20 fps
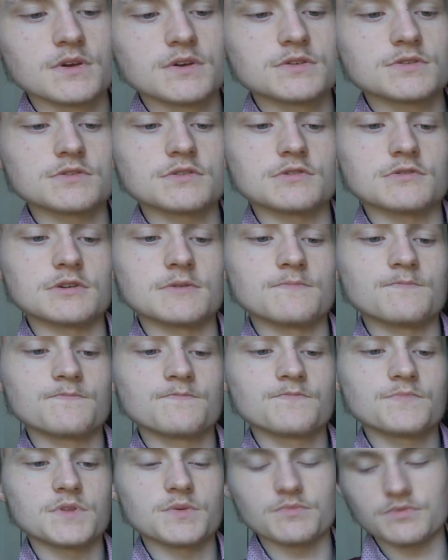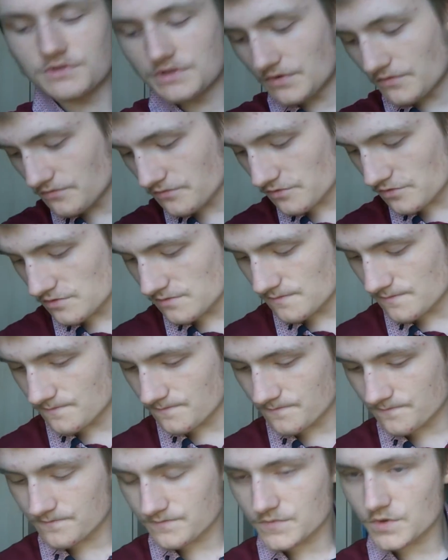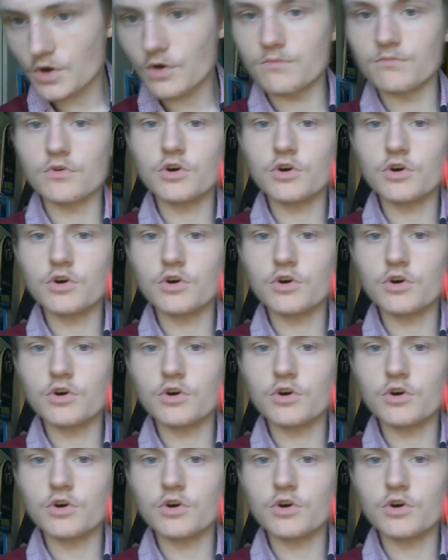So anyway, you put that through. On